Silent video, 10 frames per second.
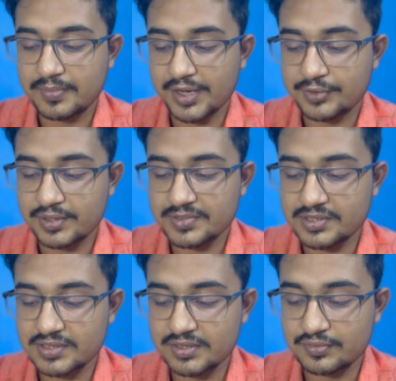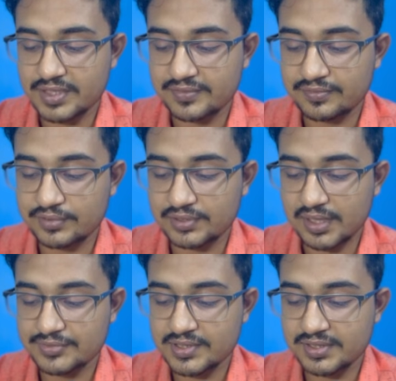biochemistry
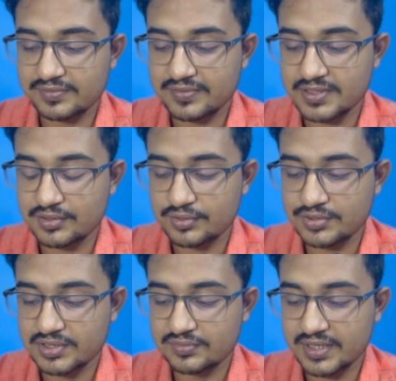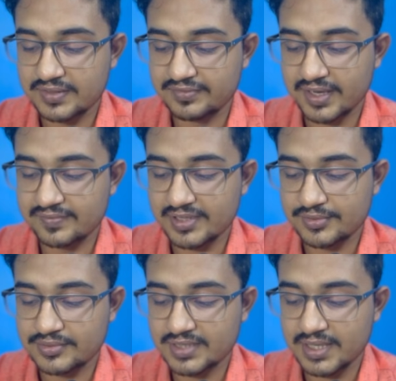24000 physiology
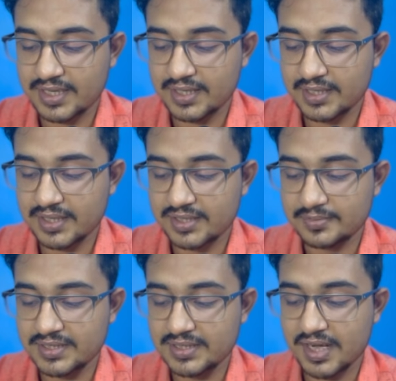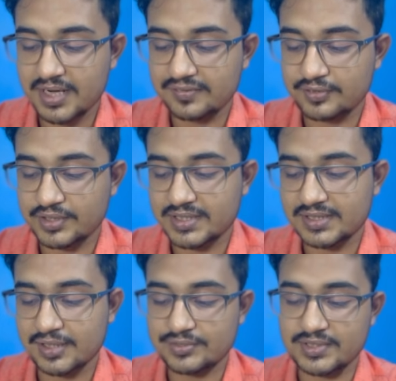25000 and anatomy at
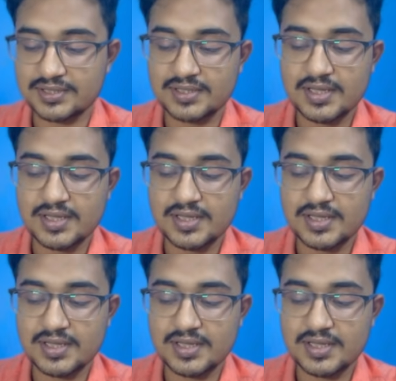14000